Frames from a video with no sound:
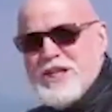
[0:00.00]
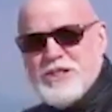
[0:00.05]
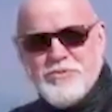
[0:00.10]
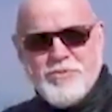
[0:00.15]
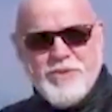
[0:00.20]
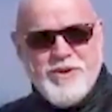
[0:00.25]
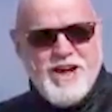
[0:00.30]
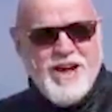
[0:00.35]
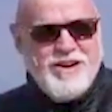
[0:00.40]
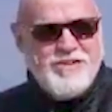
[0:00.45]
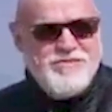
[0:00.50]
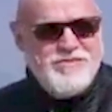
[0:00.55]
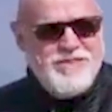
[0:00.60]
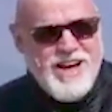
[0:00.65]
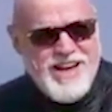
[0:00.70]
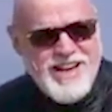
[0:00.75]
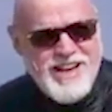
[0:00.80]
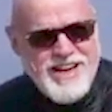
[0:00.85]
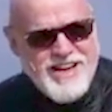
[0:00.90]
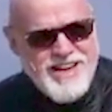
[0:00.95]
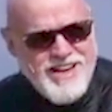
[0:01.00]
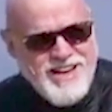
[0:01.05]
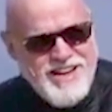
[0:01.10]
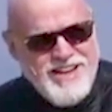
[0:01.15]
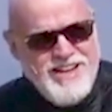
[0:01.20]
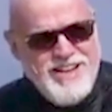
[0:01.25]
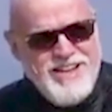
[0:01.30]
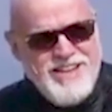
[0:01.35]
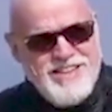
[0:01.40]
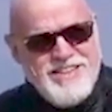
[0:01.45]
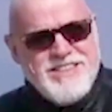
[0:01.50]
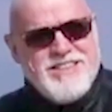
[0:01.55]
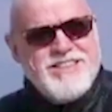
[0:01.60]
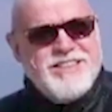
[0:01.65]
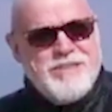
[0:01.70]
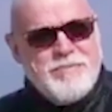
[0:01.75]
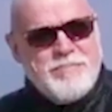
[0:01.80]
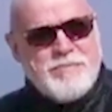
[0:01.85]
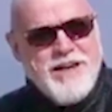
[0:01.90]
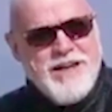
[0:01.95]
Jezreel Valley. This
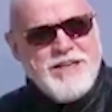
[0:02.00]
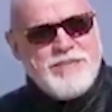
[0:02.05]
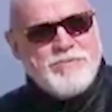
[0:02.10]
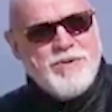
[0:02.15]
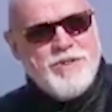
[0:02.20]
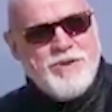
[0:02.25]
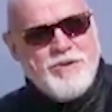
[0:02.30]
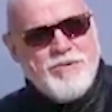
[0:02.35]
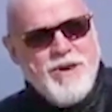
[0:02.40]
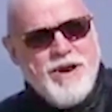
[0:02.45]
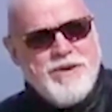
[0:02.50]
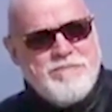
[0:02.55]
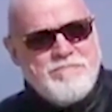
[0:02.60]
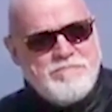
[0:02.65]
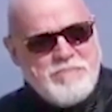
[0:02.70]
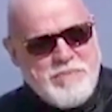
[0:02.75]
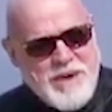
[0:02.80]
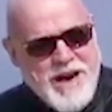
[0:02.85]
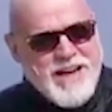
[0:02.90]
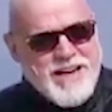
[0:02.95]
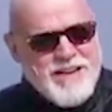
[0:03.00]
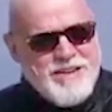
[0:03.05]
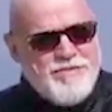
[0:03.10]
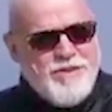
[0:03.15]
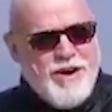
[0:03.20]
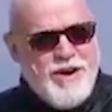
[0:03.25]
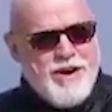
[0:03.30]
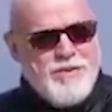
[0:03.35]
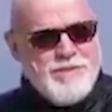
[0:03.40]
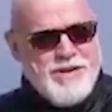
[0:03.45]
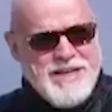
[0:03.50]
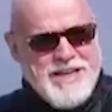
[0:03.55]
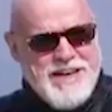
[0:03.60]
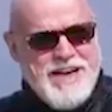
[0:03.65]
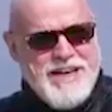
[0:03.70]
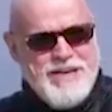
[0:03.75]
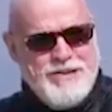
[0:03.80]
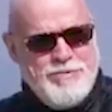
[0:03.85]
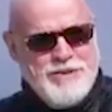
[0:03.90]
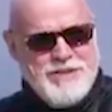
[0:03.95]
is the place where the great battle of
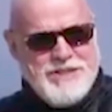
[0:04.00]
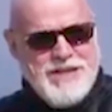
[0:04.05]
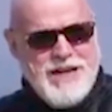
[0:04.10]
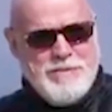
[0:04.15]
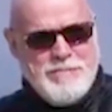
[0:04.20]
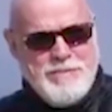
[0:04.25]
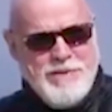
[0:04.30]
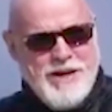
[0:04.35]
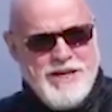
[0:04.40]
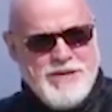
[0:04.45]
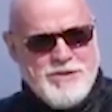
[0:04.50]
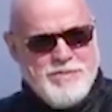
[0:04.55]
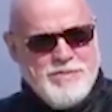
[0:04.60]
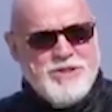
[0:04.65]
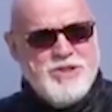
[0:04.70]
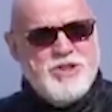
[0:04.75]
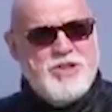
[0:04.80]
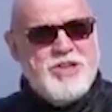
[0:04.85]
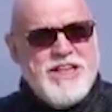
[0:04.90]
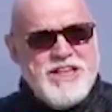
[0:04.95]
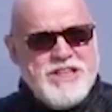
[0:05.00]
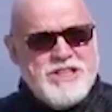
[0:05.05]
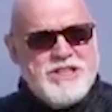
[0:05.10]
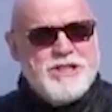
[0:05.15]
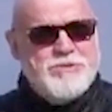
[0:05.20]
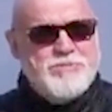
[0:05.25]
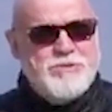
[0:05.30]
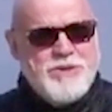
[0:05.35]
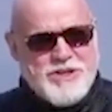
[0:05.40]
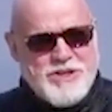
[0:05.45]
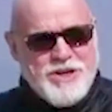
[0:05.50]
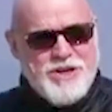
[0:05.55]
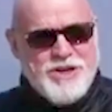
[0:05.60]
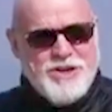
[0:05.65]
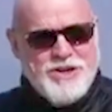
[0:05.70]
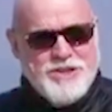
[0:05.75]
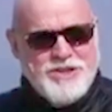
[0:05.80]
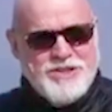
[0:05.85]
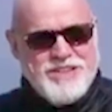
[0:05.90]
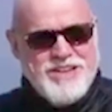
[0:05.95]
Armageddon will take place when Jesus
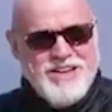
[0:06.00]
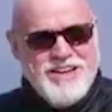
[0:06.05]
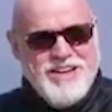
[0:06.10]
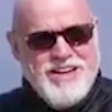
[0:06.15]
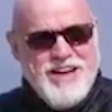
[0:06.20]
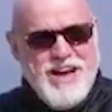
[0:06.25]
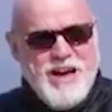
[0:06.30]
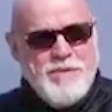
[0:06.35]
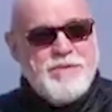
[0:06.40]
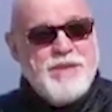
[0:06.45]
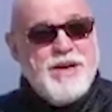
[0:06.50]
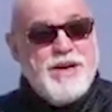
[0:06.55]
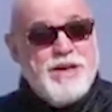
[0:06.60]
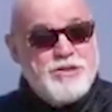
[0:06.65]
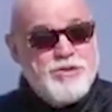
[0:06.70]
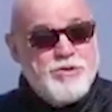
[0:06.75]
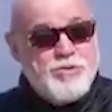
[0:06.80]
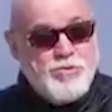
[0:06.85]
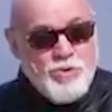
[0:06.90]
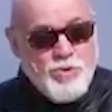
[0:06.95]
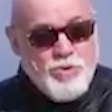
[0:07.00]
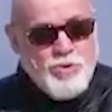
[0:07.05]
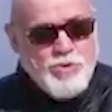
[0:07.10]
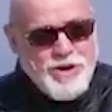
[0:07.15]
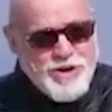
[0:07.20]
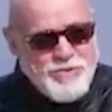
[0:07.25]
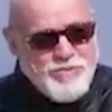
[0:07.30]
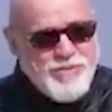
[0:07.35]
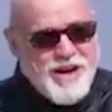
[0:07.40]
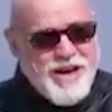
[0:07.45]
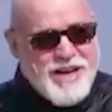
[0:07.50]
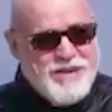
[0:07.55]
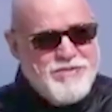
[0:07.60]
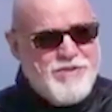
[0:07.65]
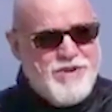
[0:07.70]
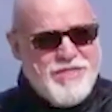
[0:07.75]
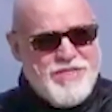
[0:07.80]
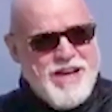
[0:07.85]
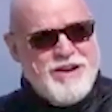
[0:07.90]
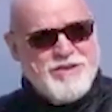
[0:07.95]
returns and begins to rule and reign
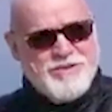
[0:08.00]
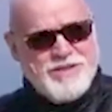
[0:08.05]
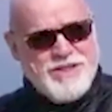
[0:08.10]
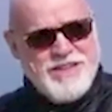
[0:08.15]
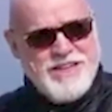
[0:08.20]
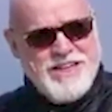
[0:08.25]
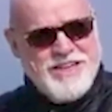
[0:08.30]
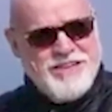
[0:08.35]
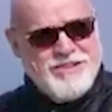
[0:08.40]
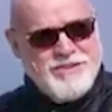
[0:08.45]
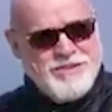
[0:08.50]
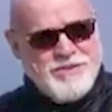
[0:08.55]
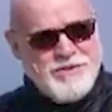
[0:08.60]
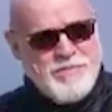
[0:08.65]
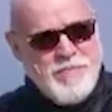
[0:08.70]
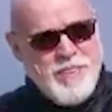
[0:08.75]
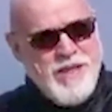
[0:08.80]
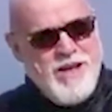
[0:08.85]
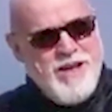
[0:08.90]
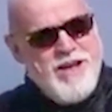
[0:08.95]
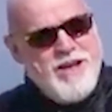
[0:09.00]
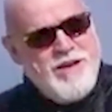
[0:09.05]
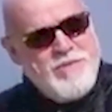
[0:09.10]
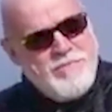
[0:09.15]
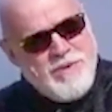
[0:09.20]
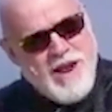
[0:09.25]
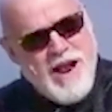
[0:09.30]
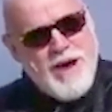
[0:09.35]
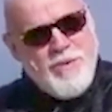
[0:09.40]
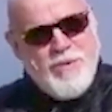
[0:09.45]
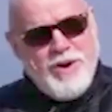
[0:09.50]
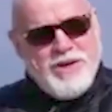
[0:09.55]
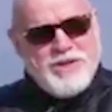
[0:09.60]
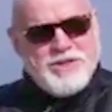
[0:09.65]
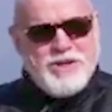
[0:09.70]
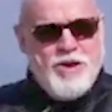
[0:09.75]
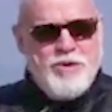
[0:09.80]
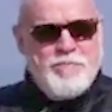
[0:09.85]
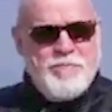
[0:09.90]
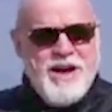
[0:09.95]
for a thousand years. But I want us
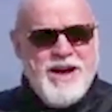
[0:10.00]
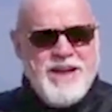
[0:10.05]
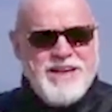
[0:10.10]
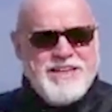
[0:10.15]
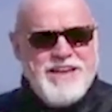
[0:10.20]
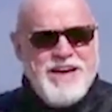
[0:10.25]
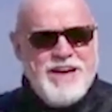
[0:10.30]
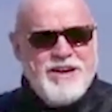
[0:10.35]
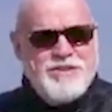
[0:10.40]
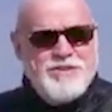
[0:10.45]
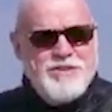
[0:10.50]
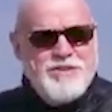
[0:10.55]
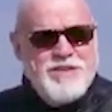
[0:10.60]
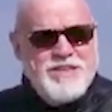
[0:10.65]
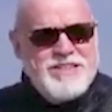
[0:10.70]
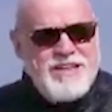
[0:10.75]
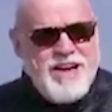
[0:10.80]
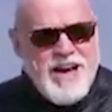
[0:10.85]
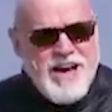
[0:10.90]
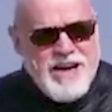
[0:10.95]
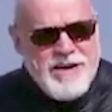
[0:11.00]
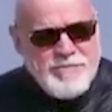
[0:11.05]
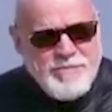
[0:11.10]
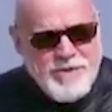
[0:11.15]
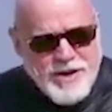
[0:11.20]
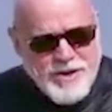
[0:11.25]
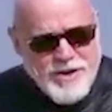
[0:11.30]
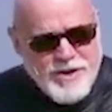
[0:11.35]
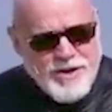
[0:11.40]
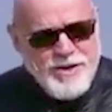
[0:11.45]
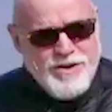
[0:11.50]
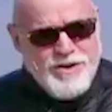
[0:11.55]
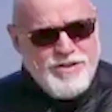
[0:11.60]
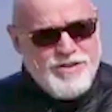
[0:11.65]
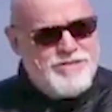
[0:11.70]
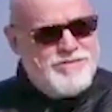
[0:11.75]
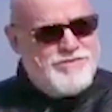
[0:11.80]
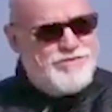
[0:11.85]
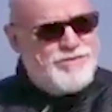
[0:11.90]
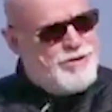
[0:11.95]
to go back now to his time on
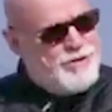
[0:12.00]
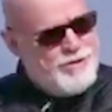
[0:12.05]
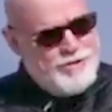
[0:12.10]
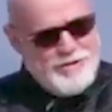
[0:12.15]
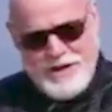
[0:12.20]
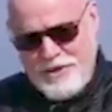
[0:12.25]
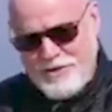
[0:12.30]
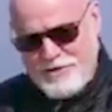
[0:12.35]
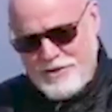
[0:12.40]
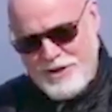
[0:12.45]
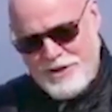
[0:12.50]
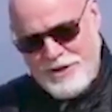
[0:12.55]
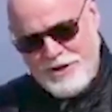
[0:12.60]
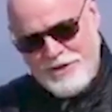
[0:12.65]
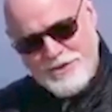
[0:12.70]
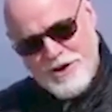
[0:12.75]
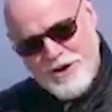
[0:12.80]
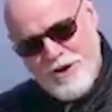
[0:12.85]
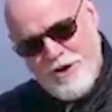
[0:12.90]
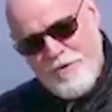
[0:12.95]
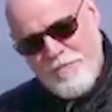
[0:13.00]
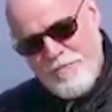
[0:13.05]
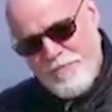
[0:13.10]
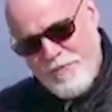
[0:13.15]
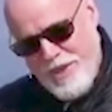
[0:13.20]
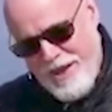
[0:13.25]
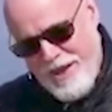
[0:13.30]
earth 2,000 years ago.